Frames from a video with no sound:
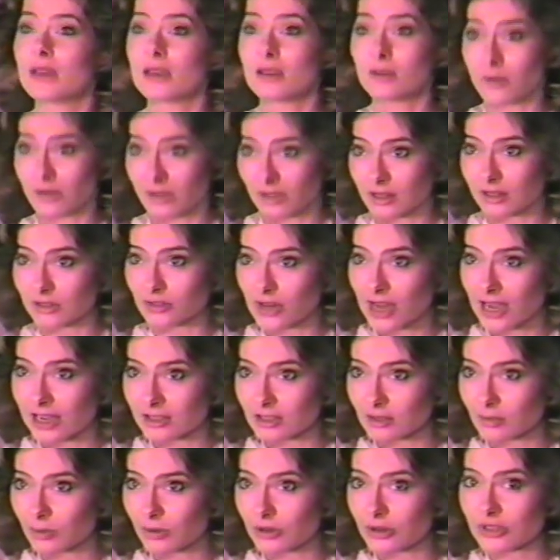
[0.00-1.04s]
being with an
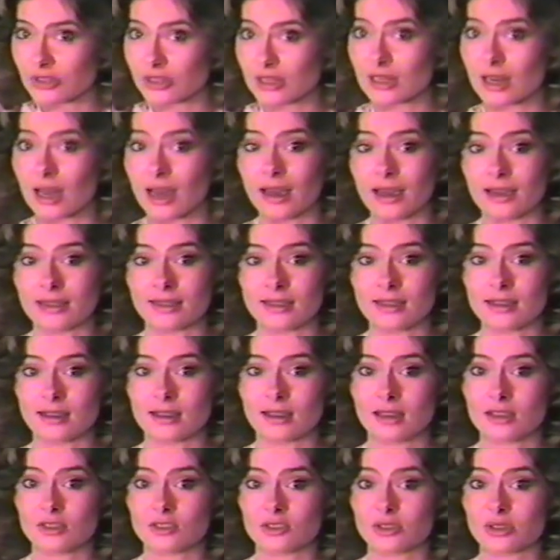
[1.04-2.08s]
attractive person. I
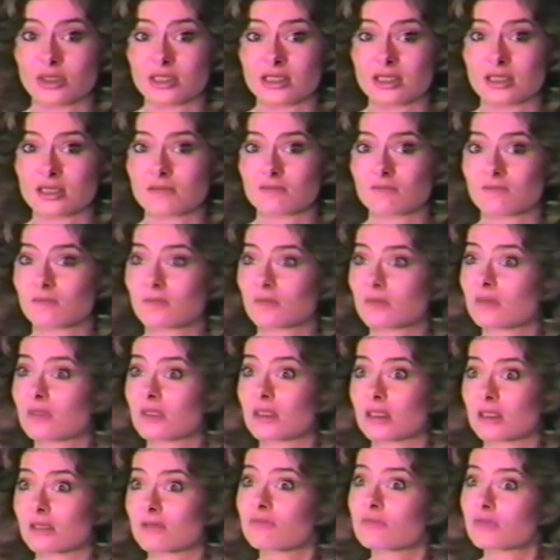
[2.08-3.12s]
think he enjoys
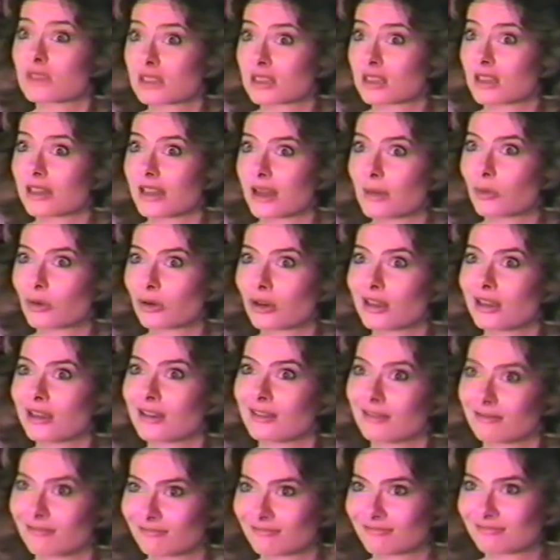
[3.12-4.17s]
the
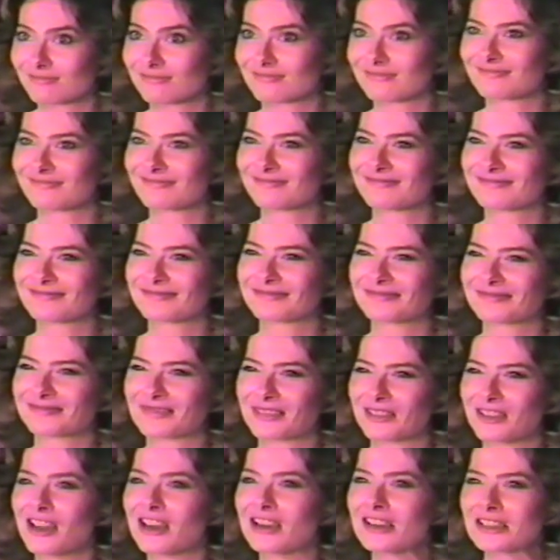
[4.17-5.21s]

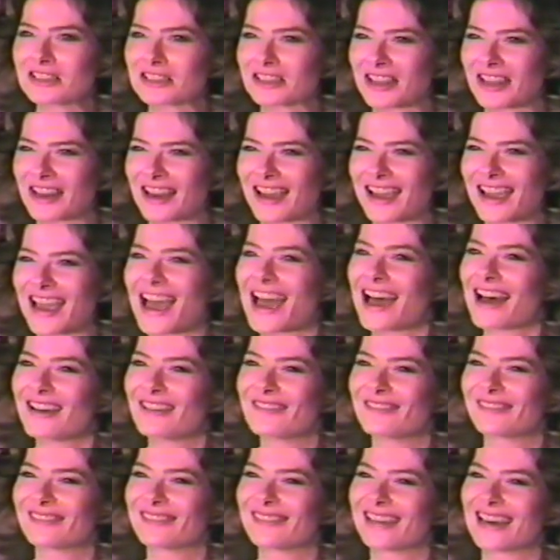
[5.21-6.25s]
celebrity-ness that I
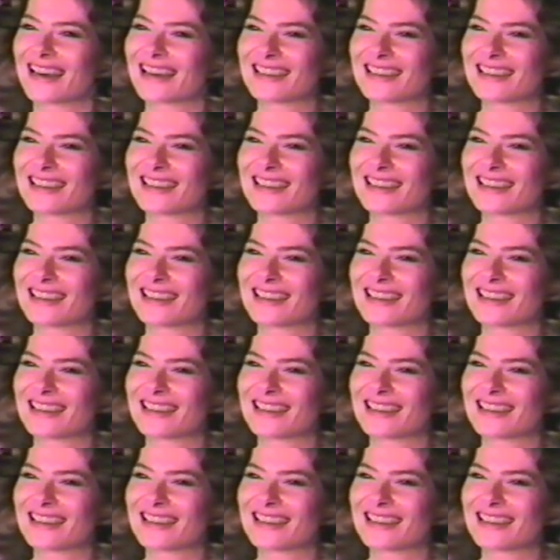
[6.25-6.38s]
have.